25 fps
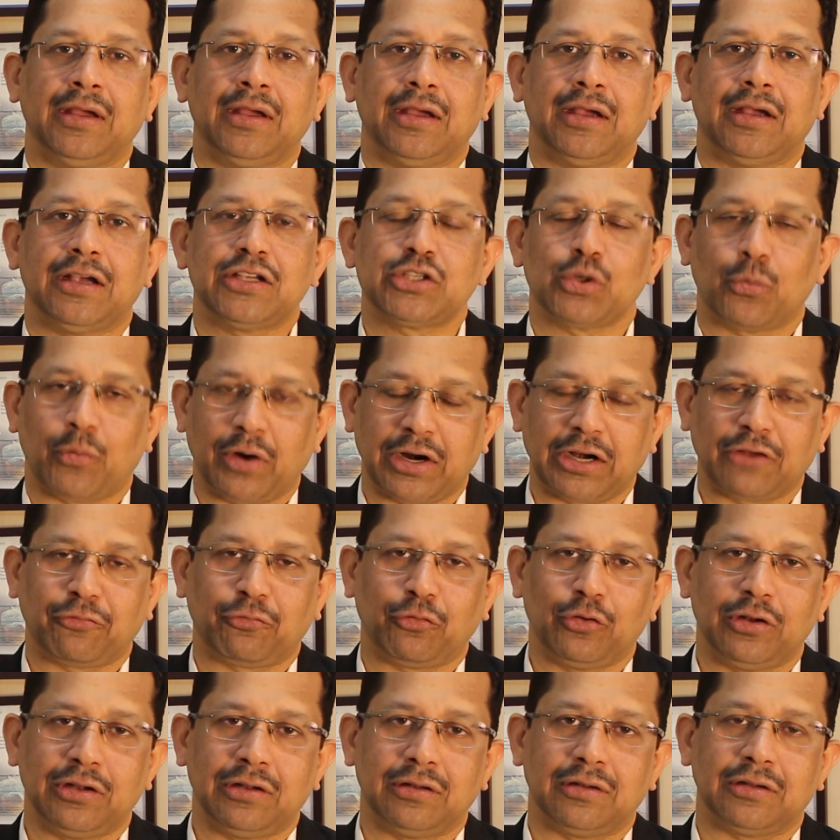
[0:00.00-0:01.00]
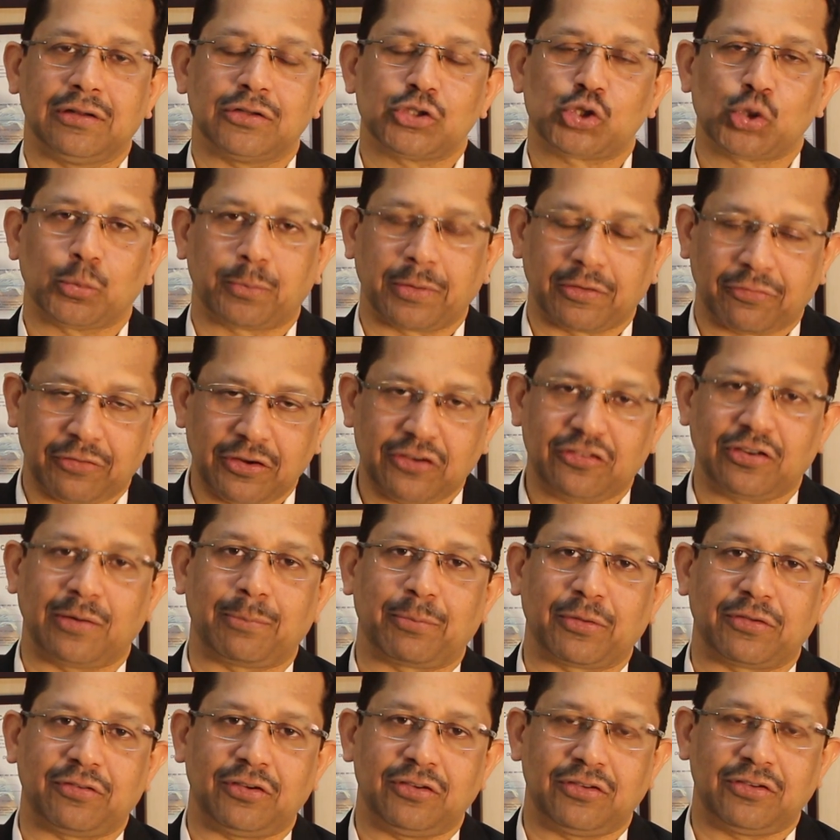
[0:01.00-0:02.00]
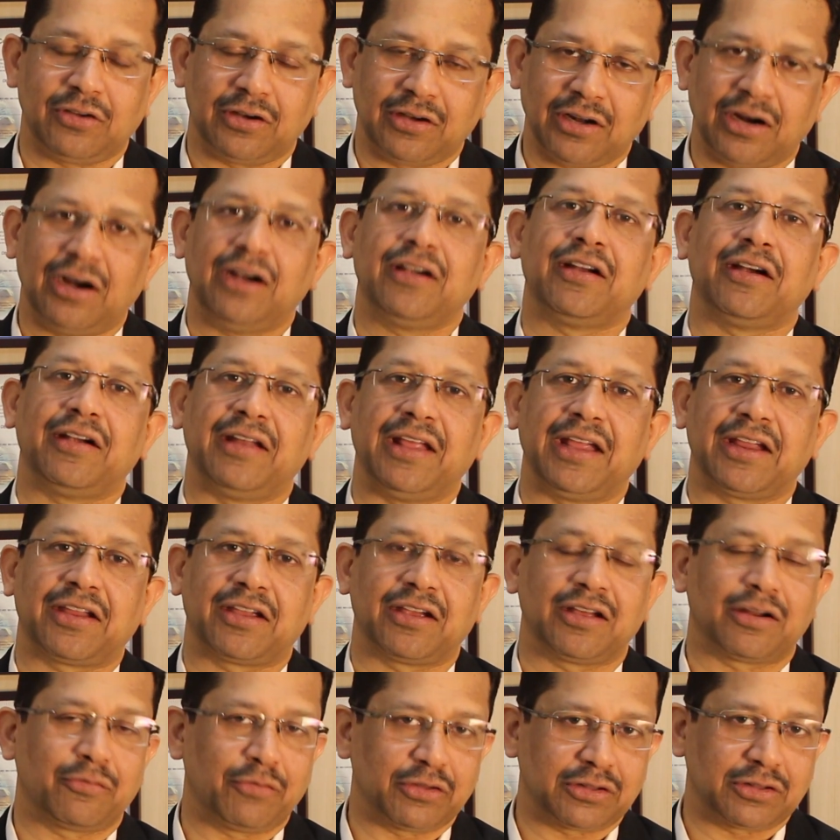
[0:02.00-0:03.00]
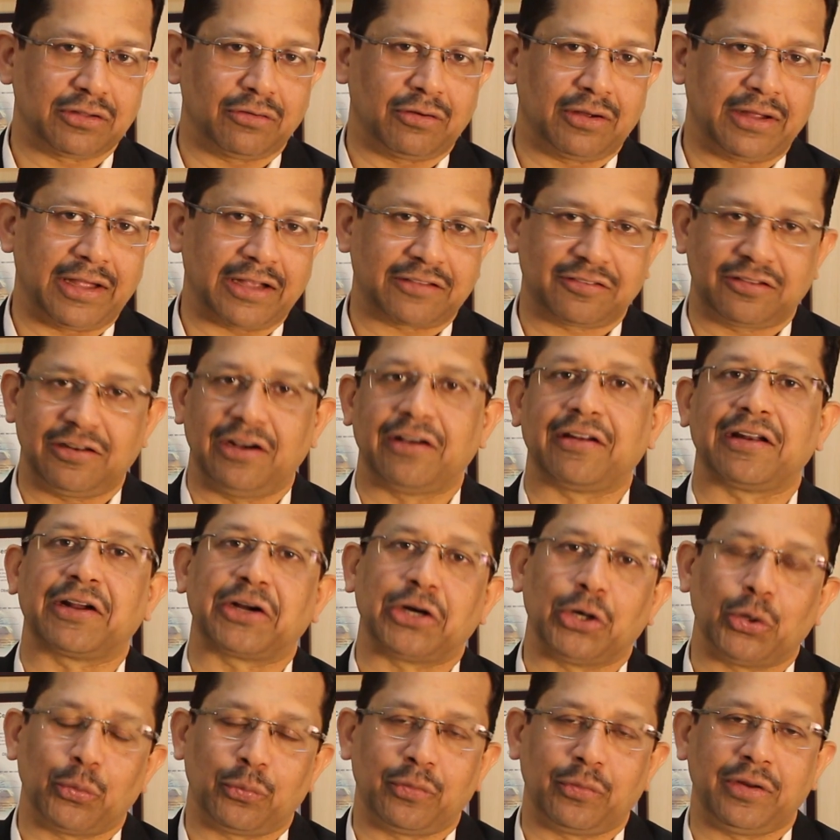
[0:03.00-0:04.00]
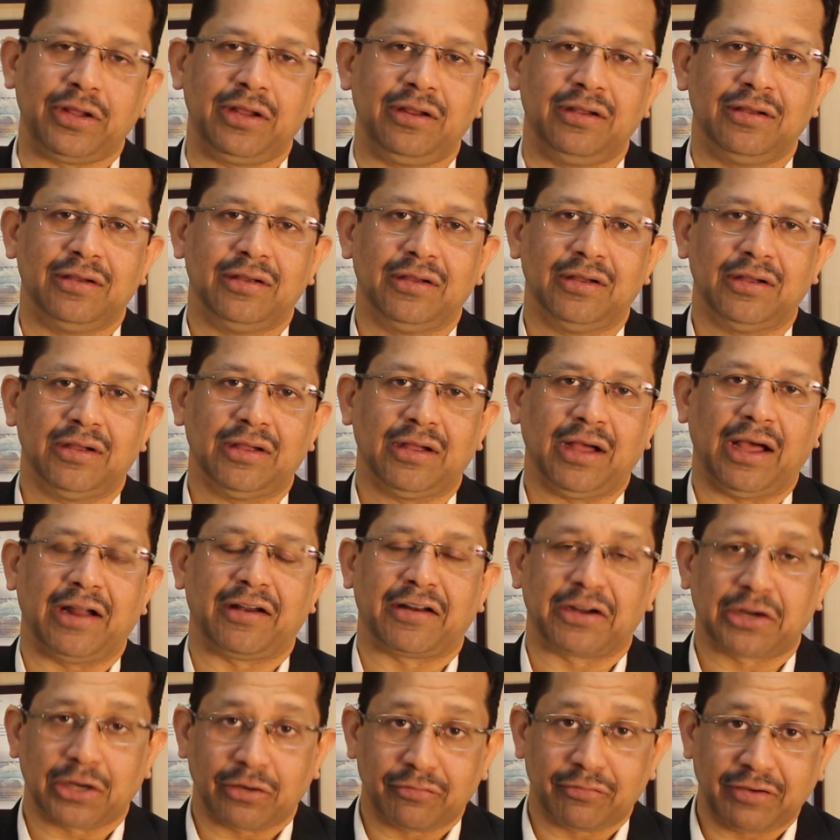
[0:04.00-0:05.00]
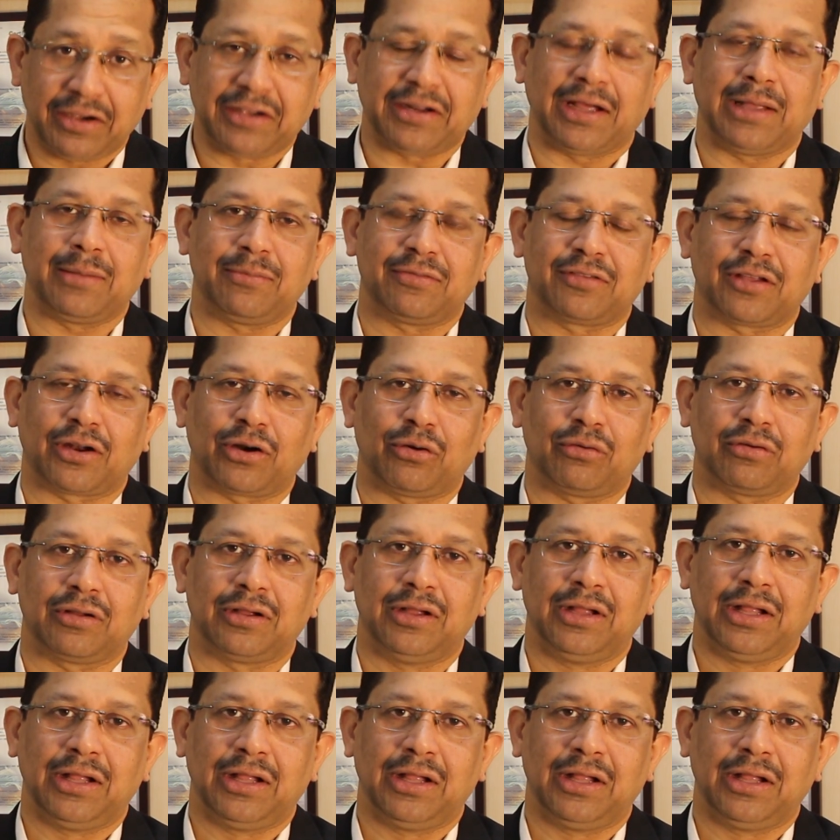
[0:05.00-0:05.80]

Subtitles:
is a wonderful superficial procedure done under daycare with an excellent recovery and recovery times around,